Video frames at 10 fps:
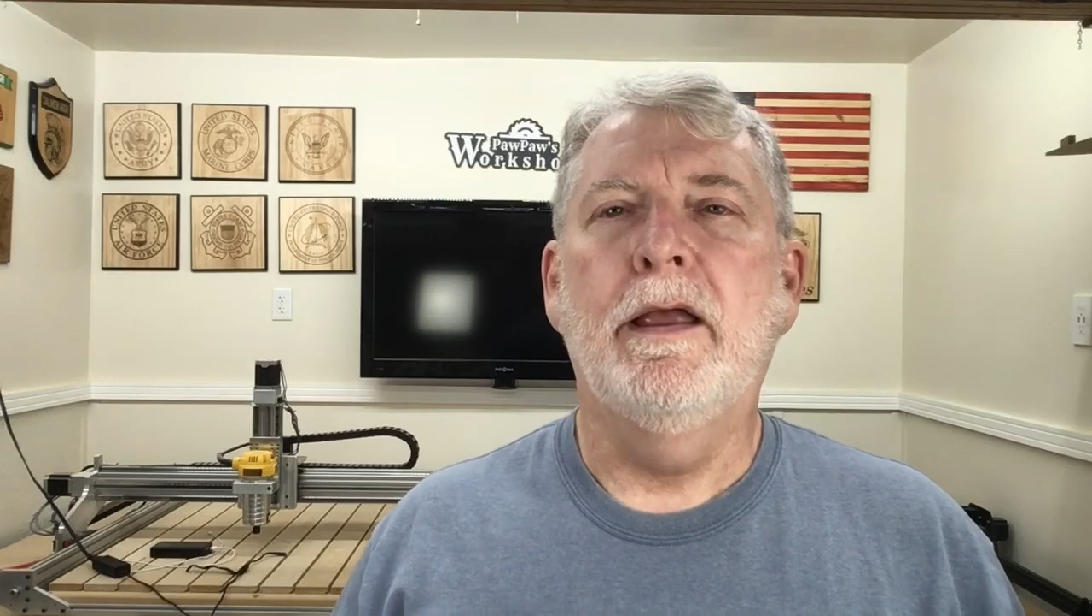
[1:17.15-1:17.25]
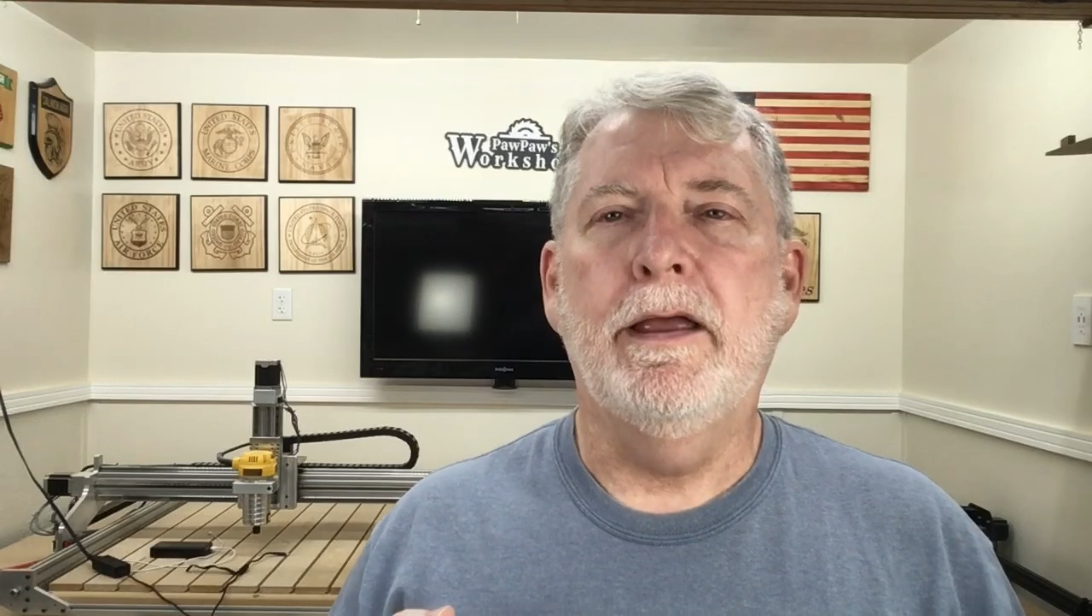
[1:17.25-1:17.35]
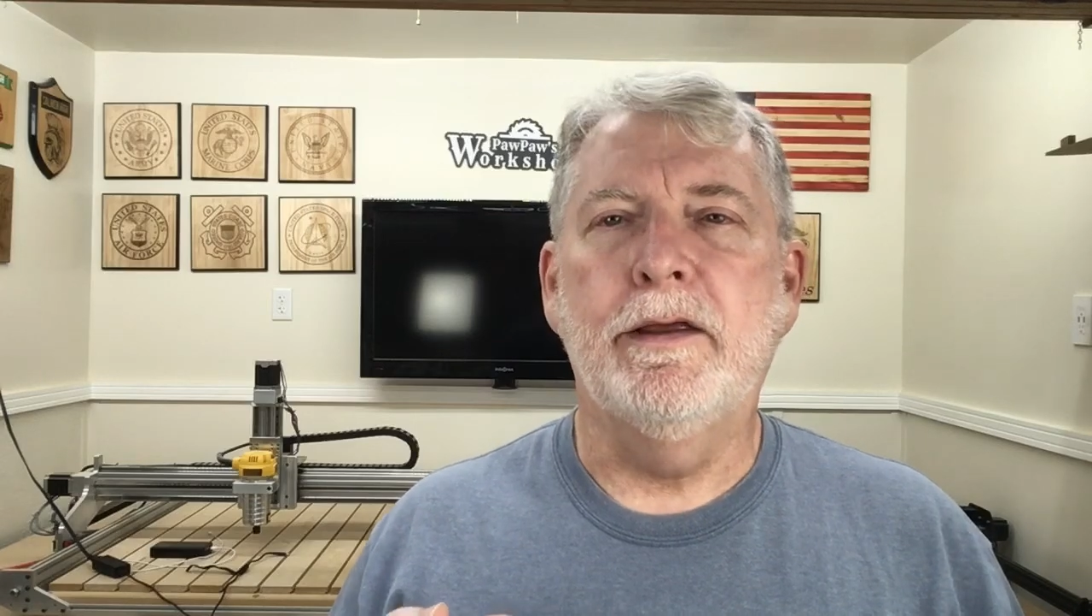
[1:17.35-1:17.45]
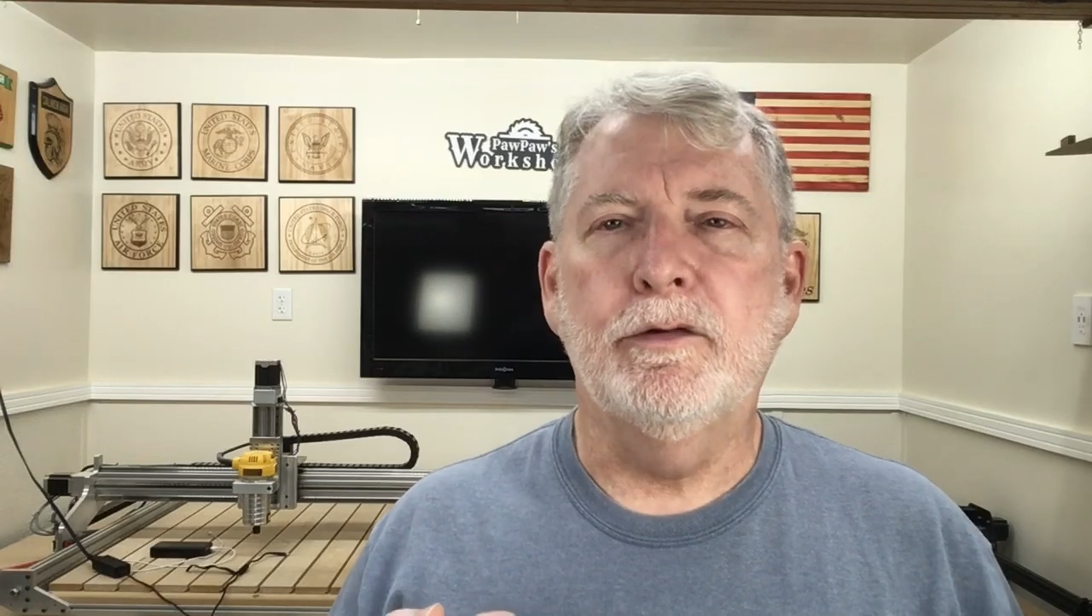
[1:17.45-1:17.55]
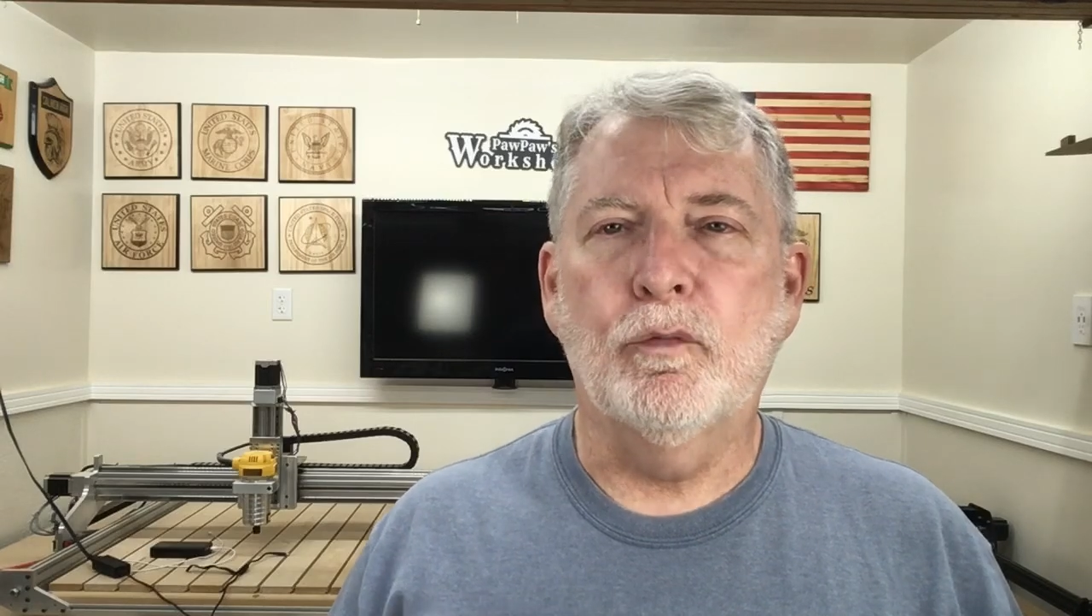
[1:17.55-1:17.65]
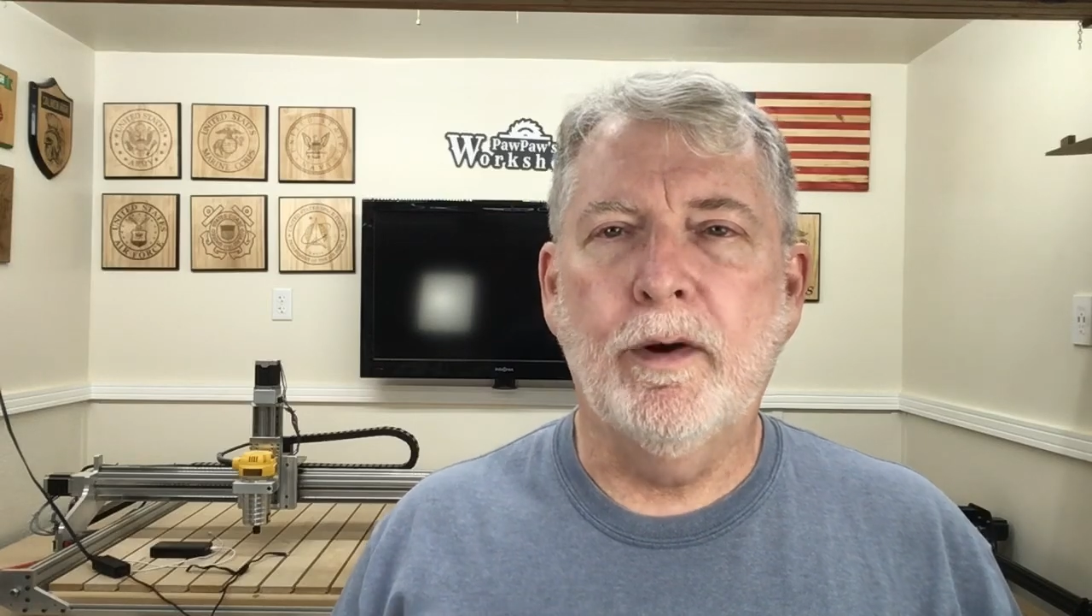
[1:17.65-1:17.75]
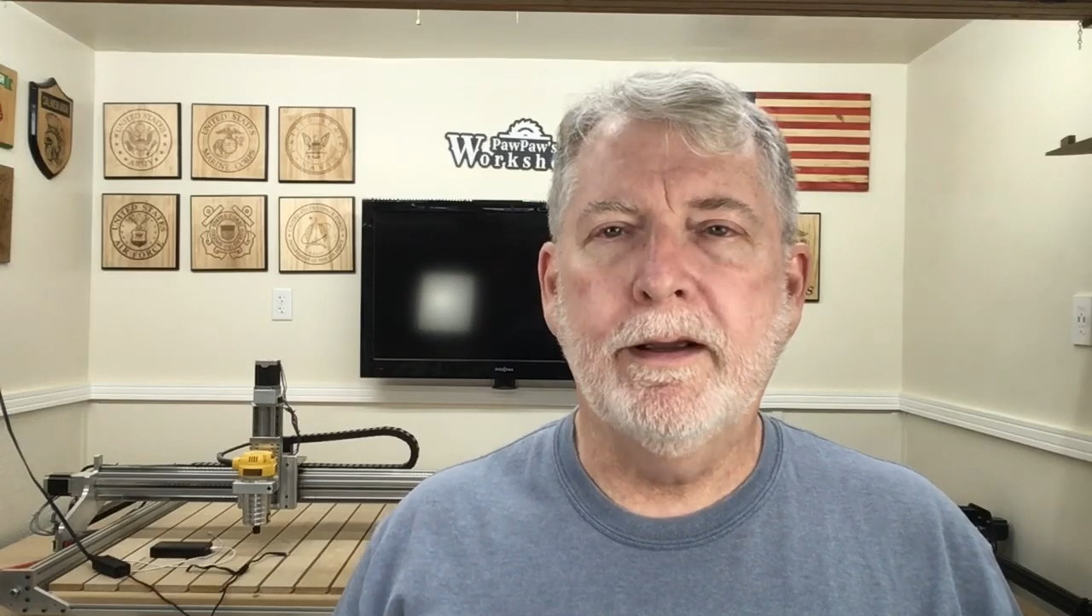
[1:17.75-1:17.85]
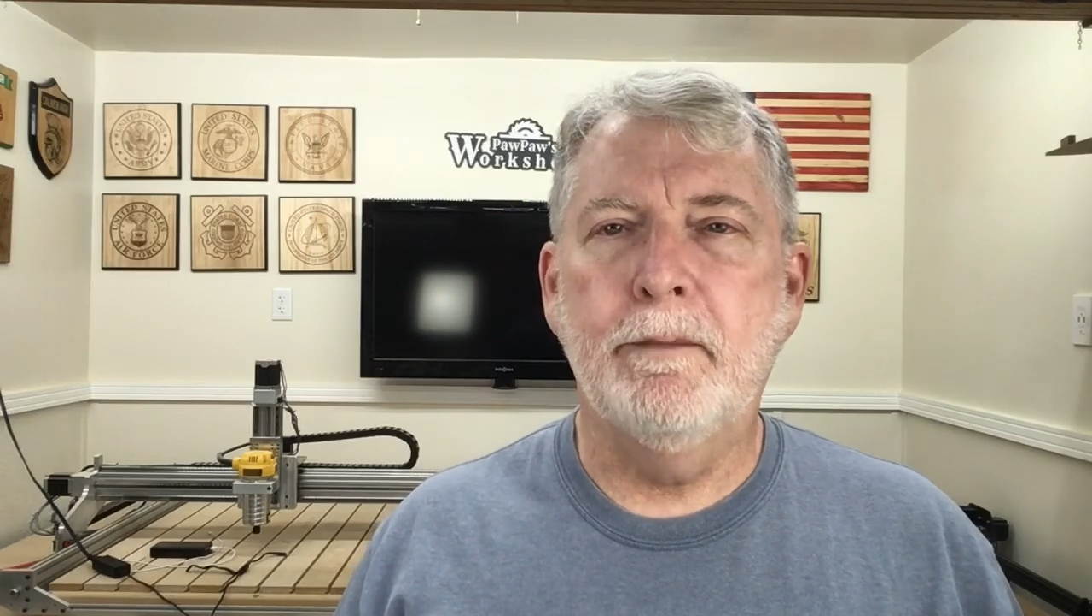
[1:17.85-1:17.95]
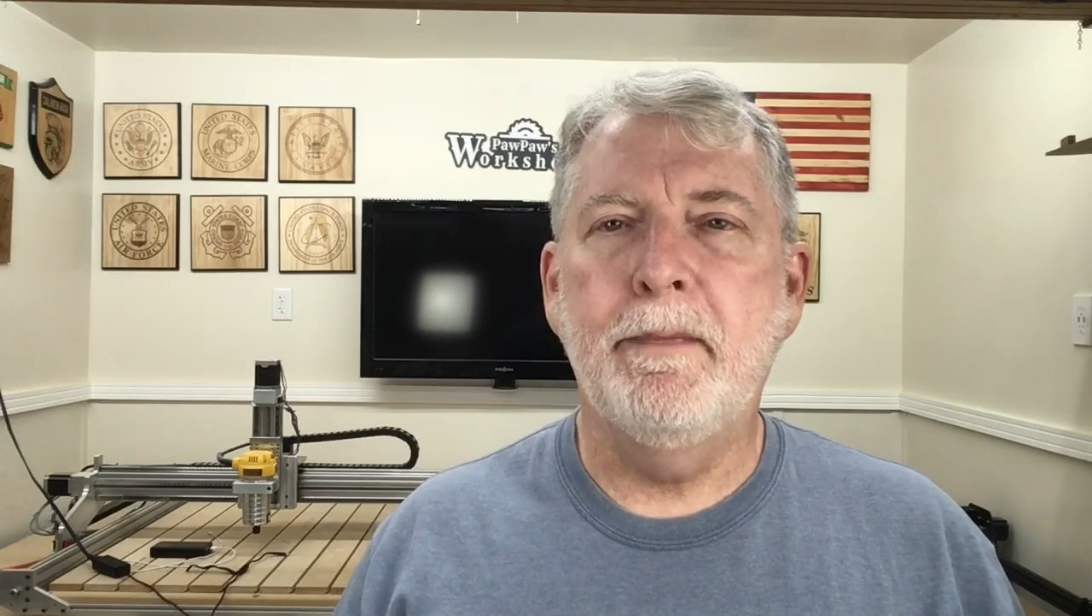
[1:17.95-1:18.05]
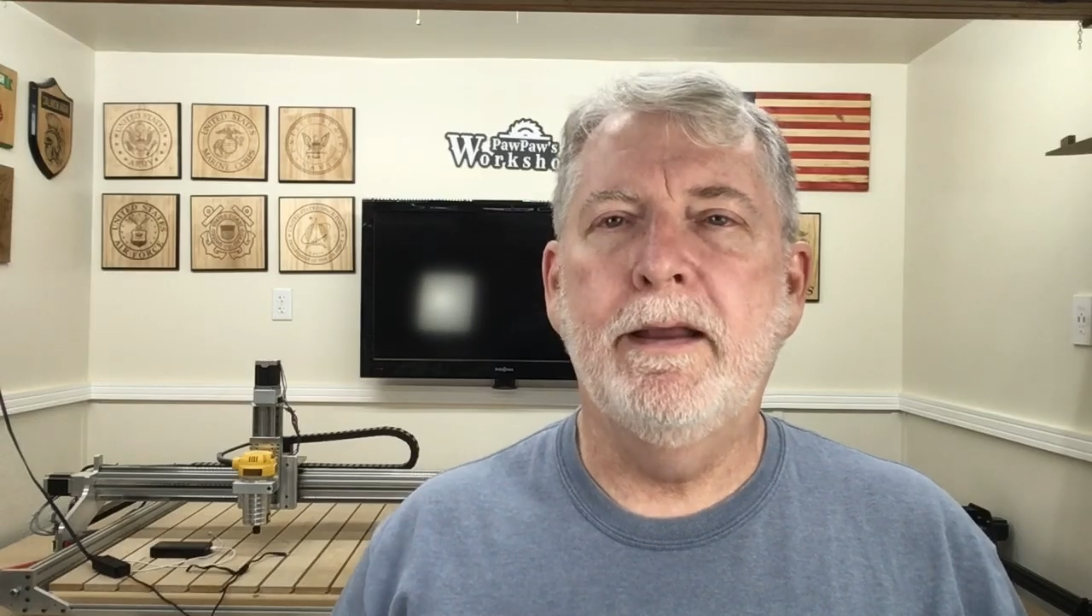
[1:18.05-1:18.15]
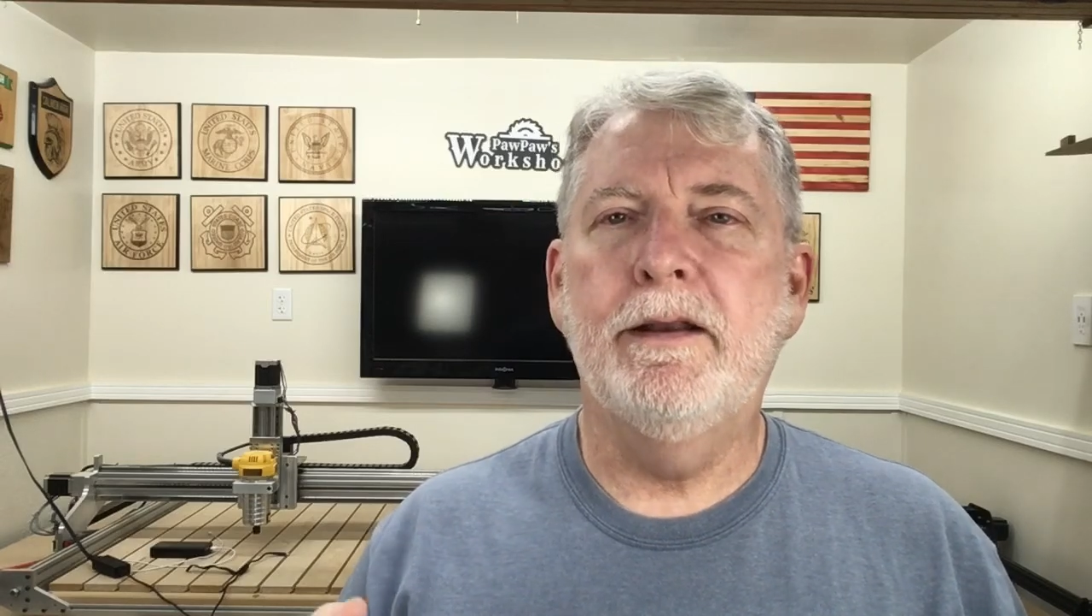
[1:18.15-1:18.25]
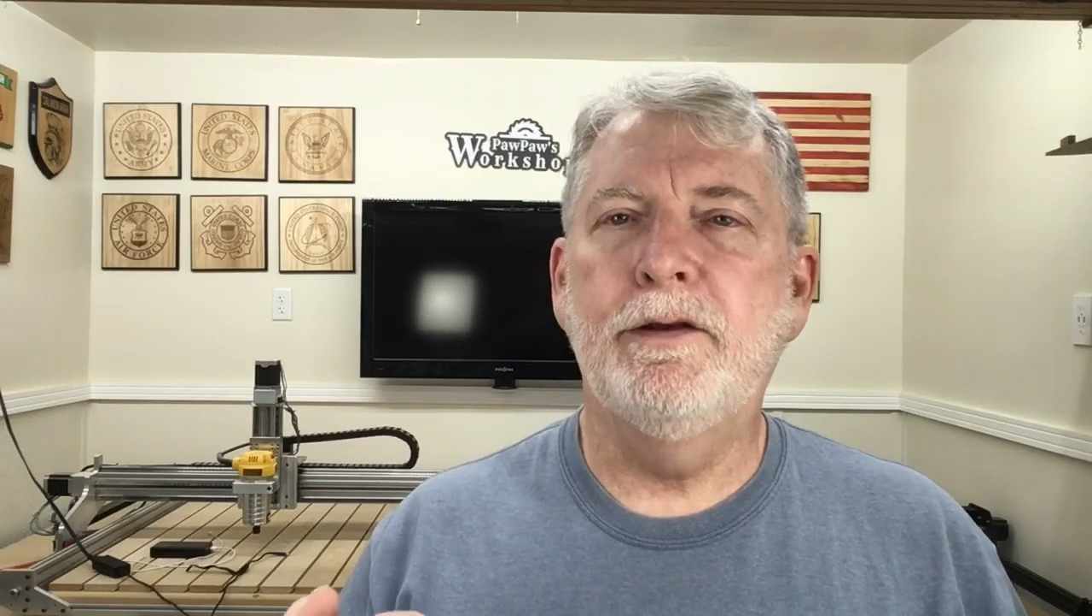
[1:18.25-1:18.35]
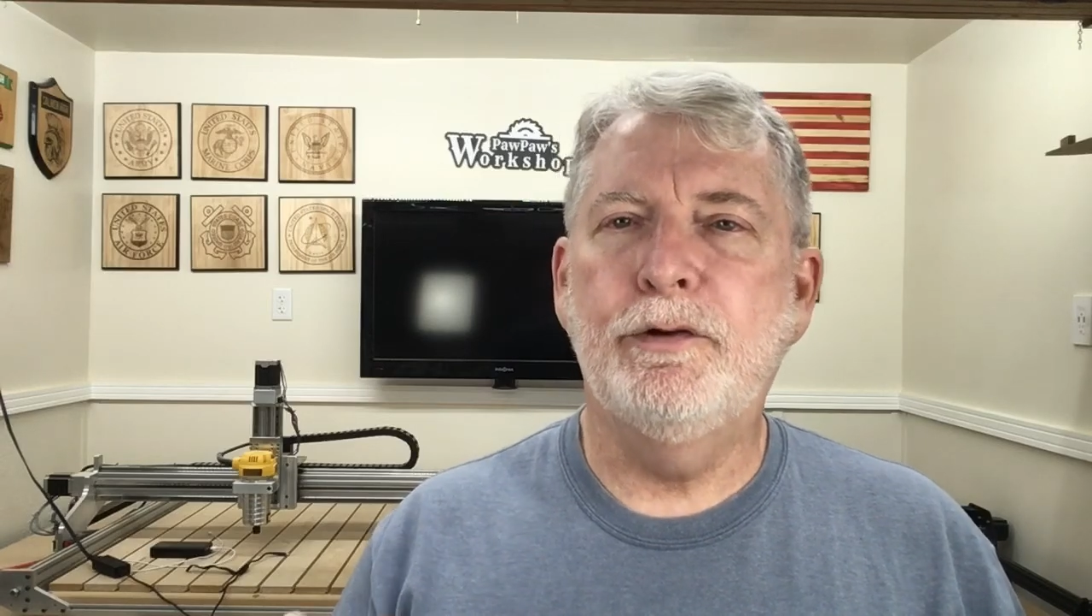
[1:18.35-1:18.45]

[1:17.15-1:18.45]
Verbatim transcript: is recommended